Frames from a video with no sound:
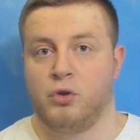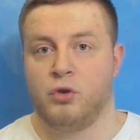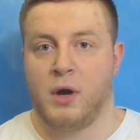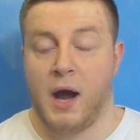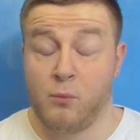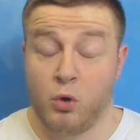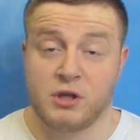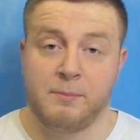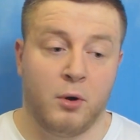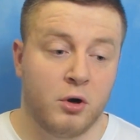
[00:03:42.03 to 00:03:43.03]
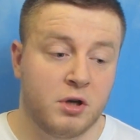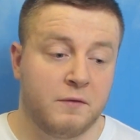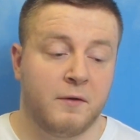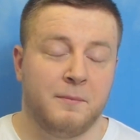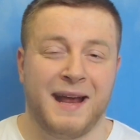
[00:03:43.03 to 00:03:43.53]
You know, I was a boxer
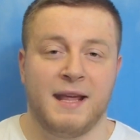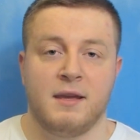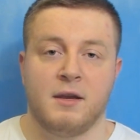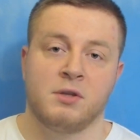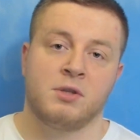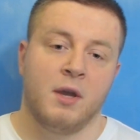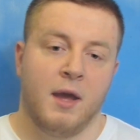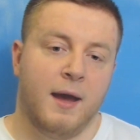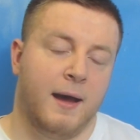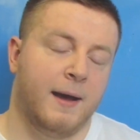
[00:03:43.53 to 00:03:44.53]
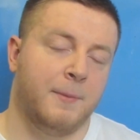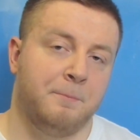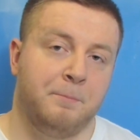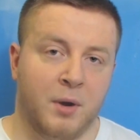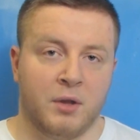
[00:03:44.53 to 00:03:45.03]
for many years,
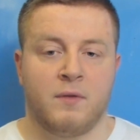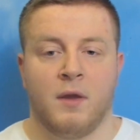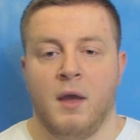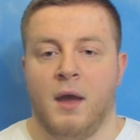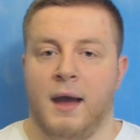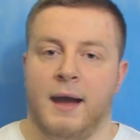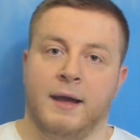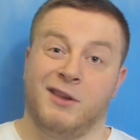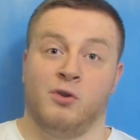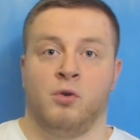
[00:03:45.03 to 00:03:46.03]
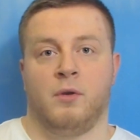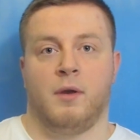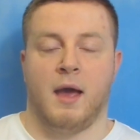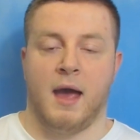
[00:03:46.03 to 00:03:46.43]
but you know,